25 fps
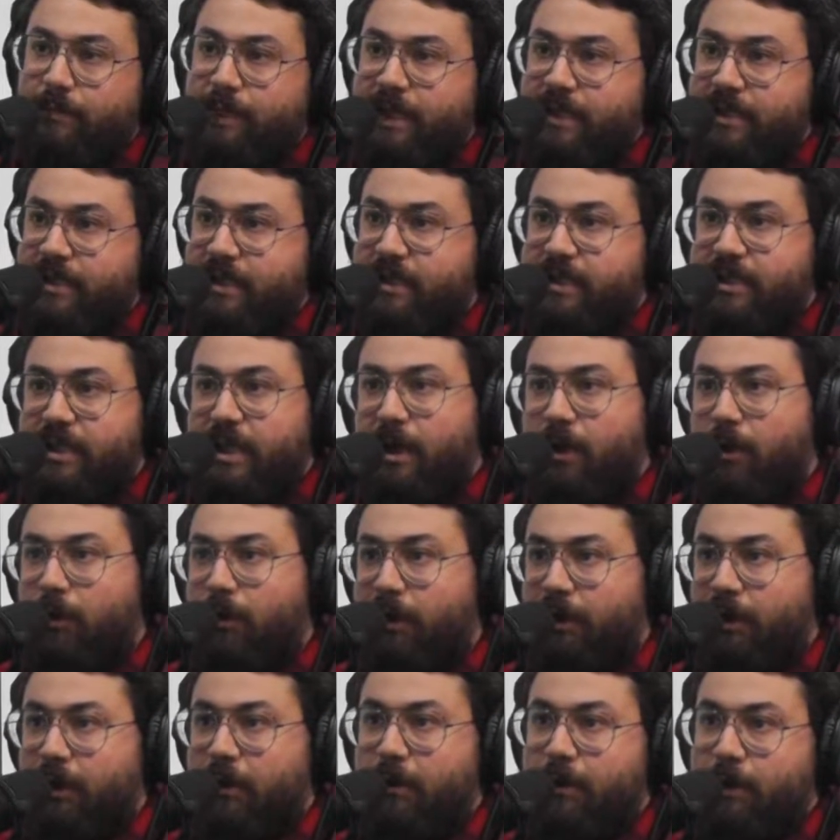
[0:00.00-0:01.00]
SSL
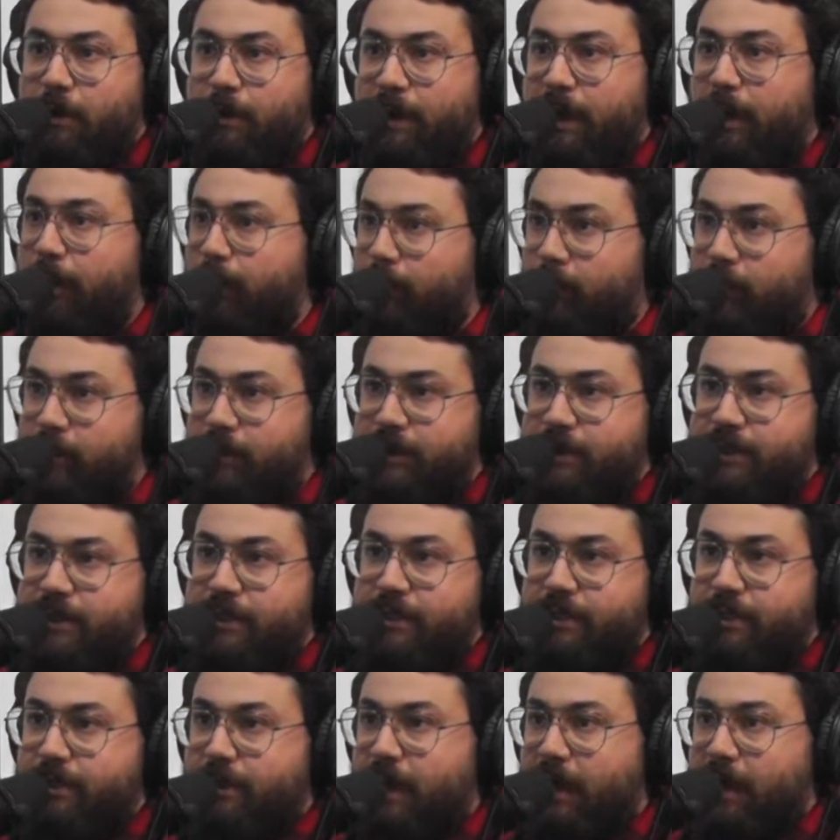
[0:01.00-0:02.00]
with your domain
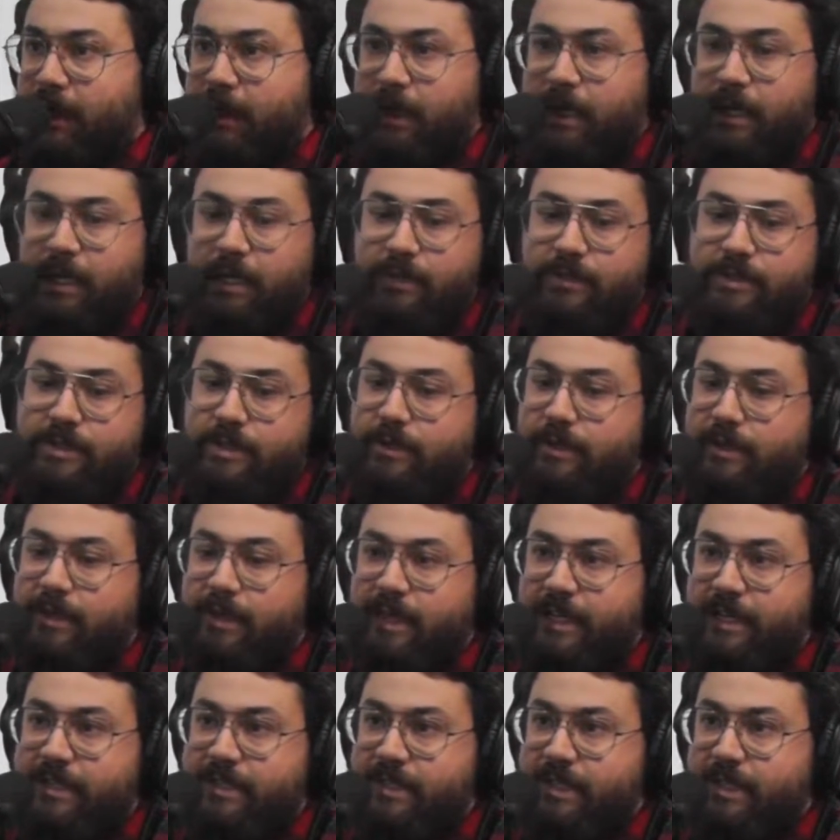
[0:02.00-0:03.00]
purchases. You're not getting certain
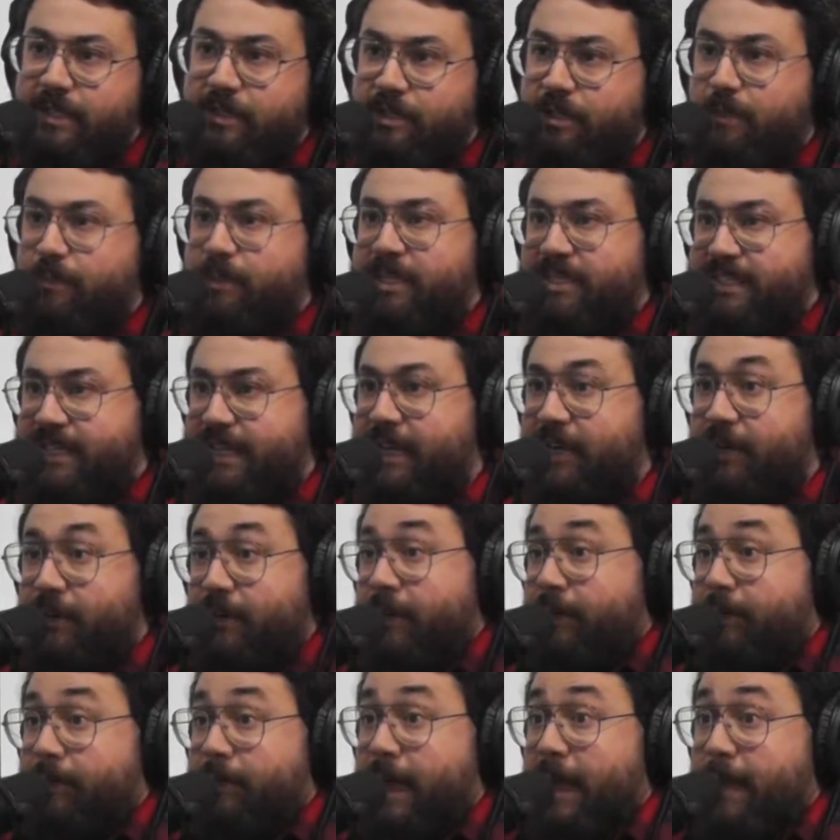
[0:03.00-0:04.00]
things that should be
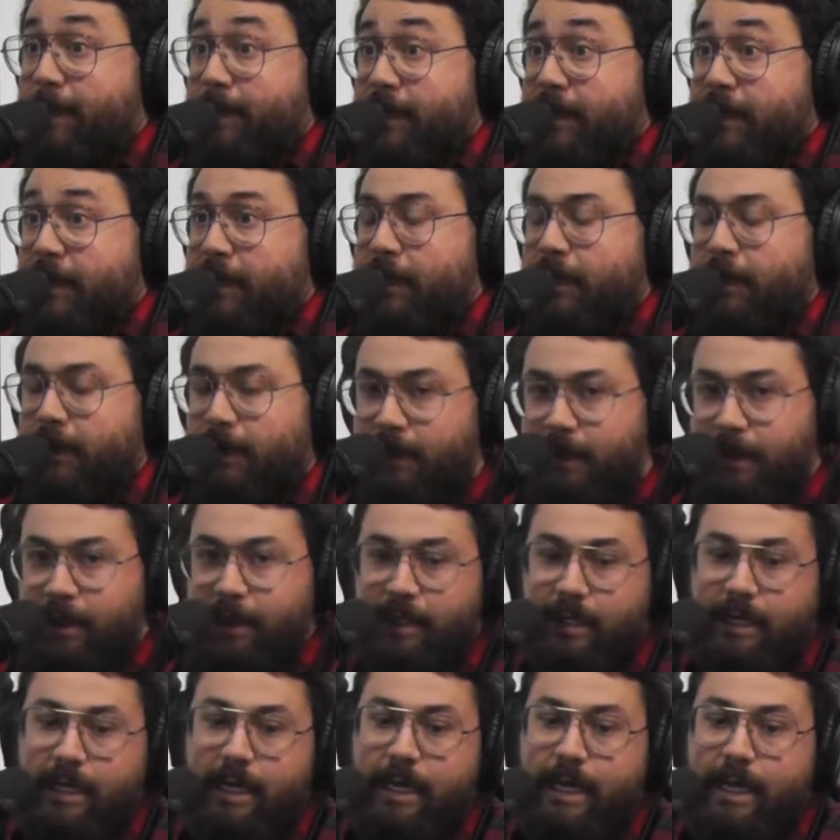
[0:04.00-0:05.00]
standard, in my opinion,
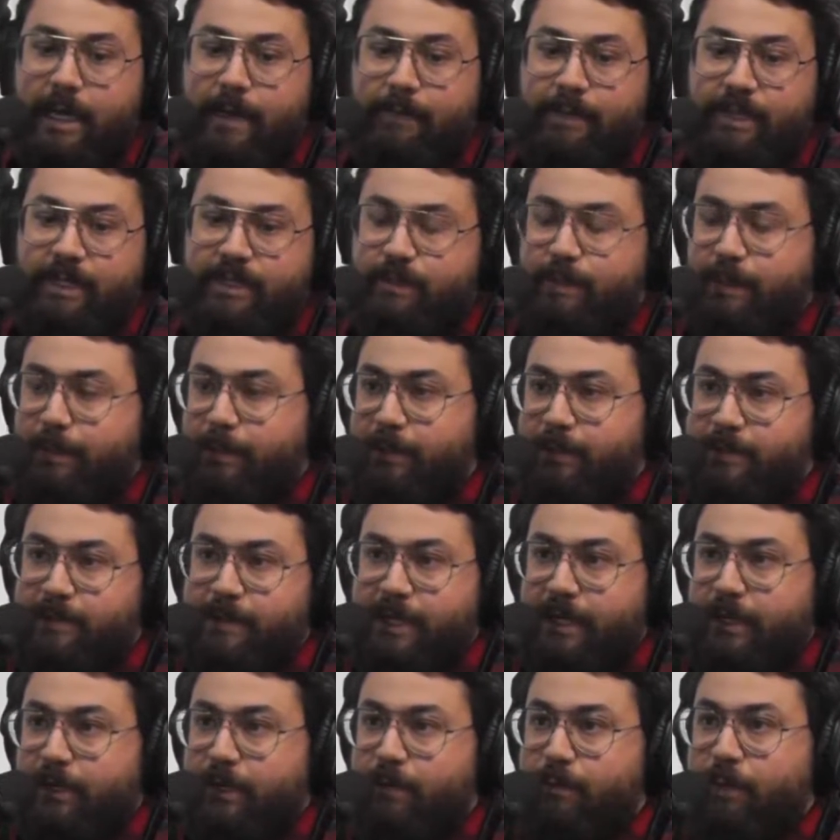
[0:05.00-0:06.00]
because people are
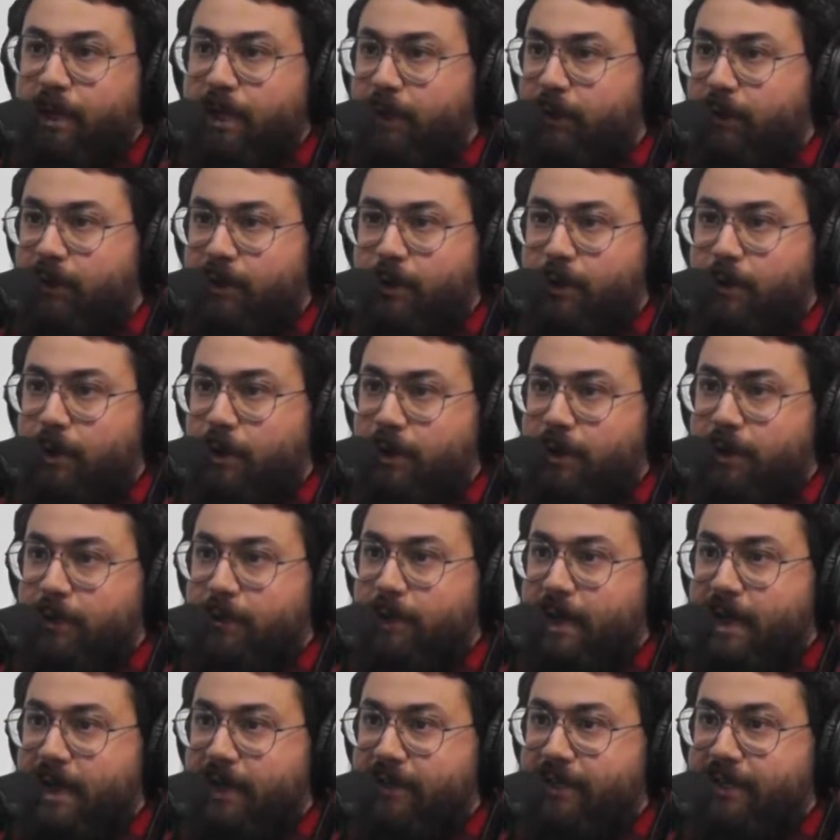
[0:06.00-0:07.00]
spending good money with you all year
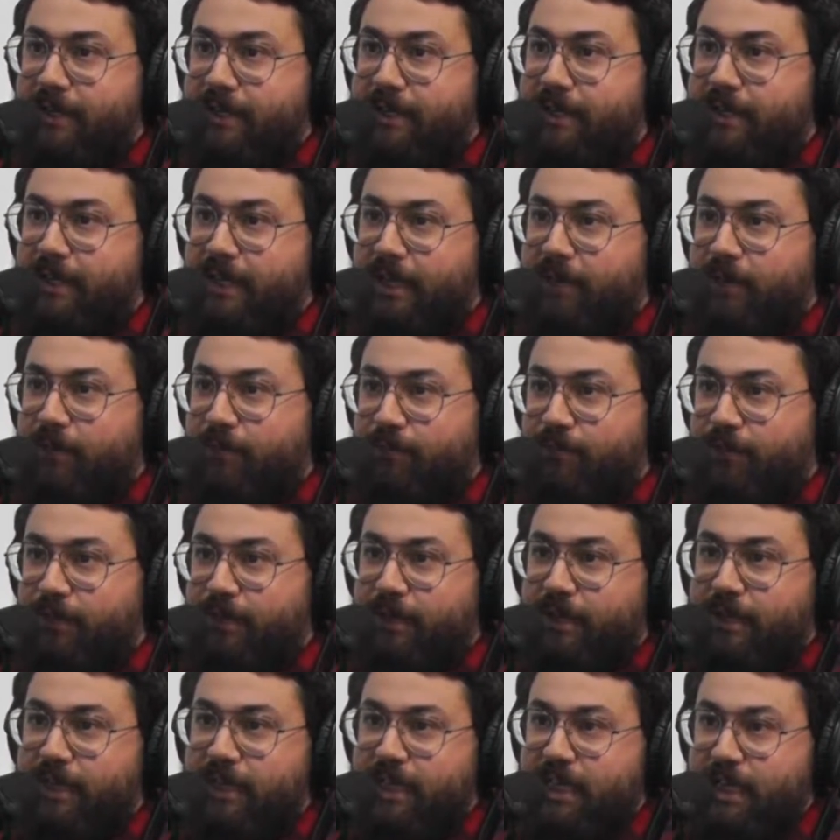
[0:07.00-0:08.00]
round, and hopefully
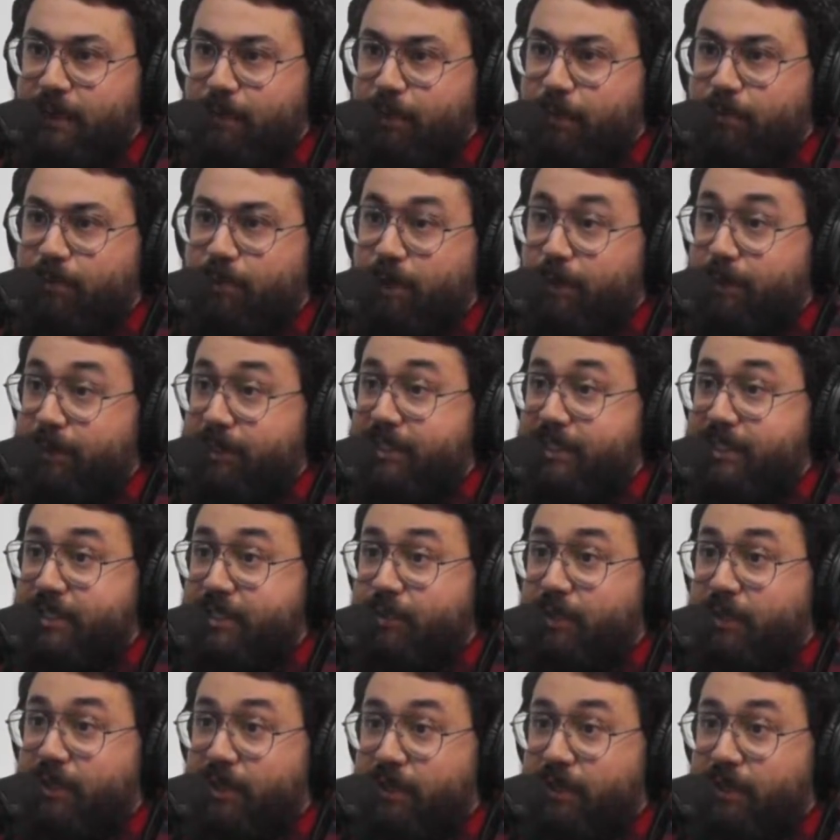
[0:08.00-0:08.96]
they're going to keep their business with